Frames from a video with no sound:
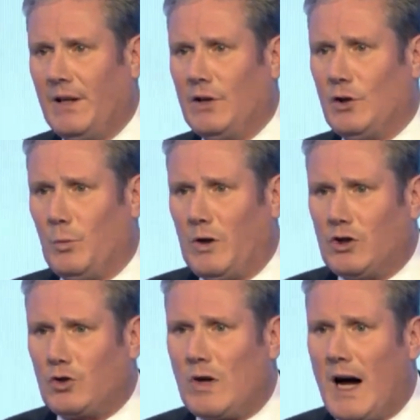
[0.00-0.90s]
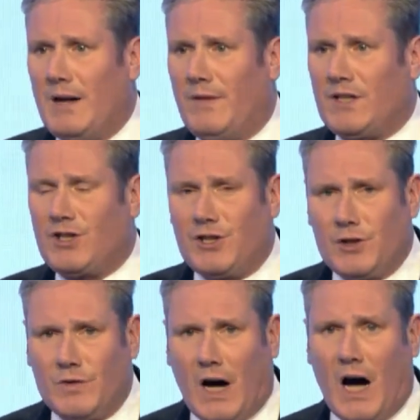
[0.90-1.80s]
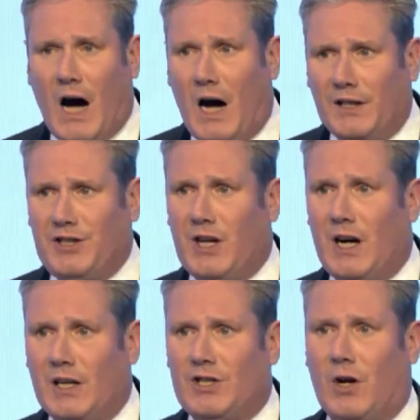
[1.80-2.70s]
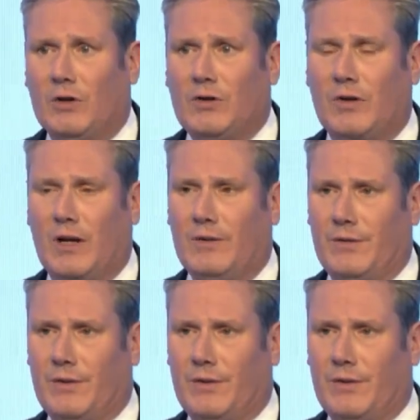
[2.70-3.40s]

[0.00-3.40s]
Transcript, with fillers: that will drive us to do the hard yards on growth.